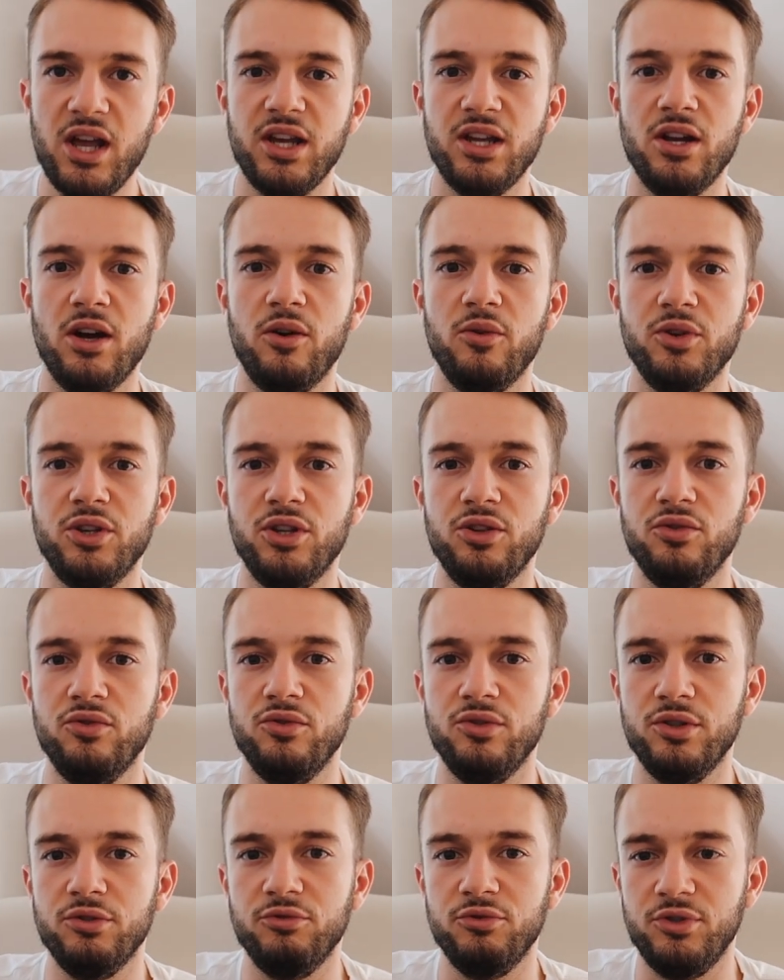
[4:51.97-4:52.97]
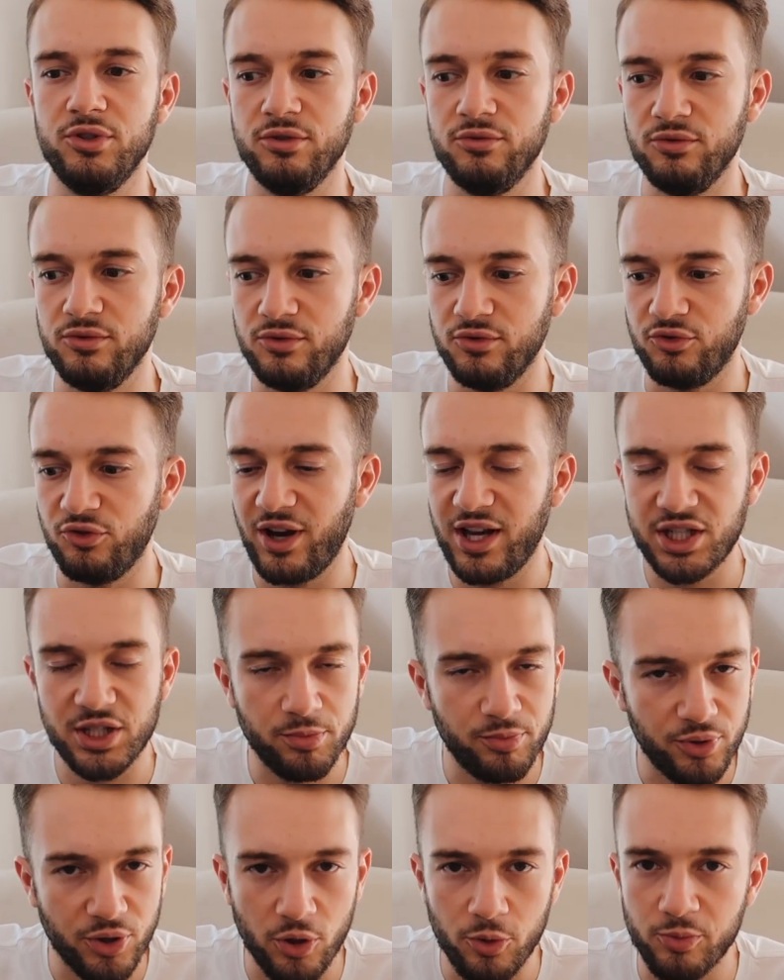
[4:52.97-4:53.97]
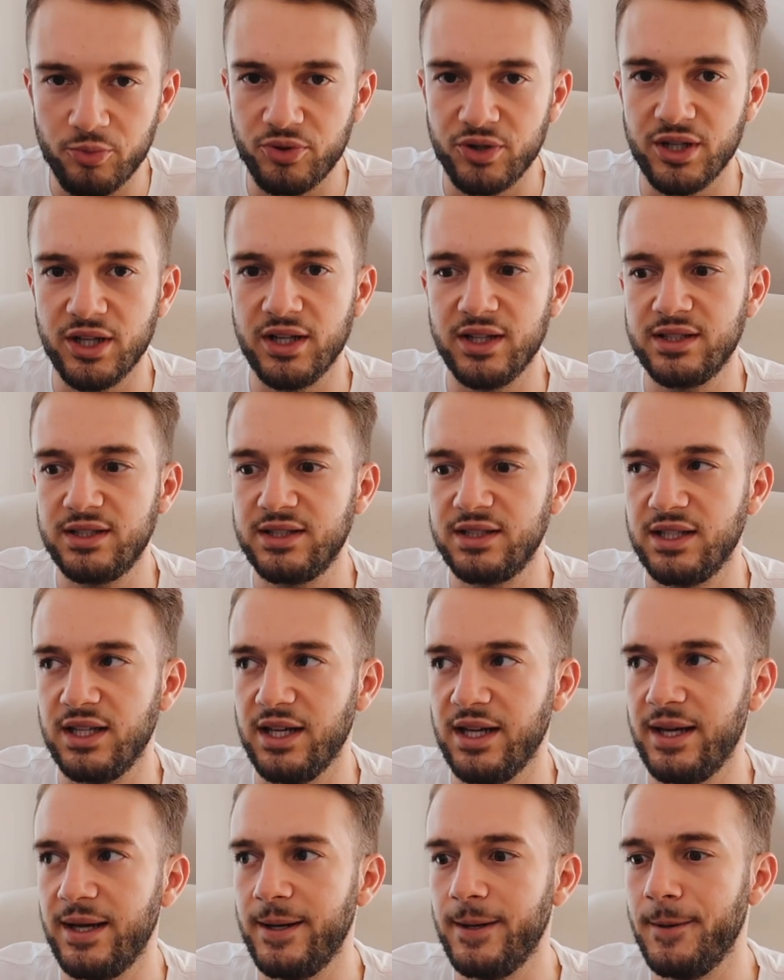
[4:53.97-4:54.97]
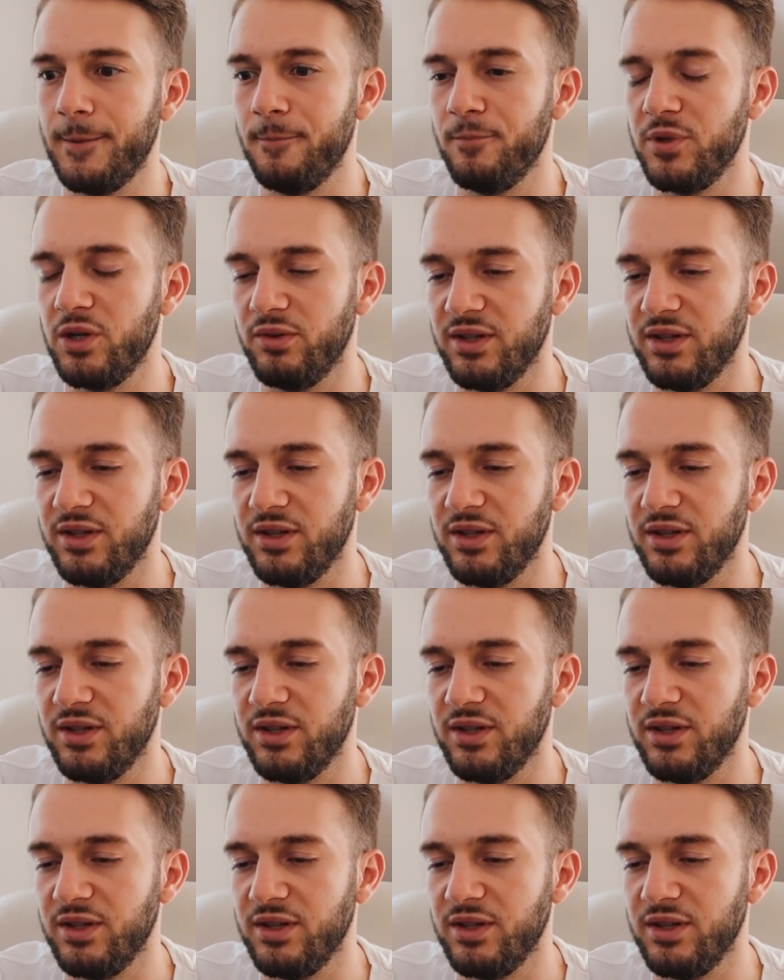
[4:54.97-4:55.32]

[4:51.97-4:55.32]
you know you you, you dress appropriate um,